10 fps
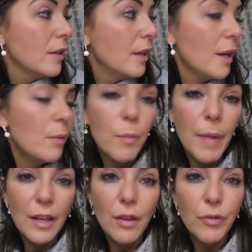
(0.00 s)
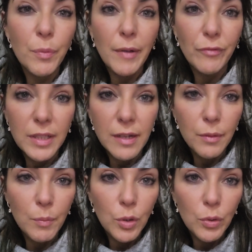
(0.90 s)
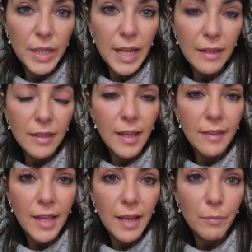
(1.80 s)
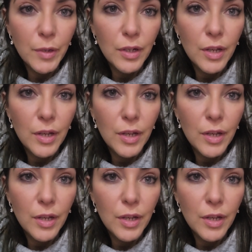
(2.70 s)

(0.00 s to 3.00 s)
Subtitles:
We might go for breakfast in the morning, and then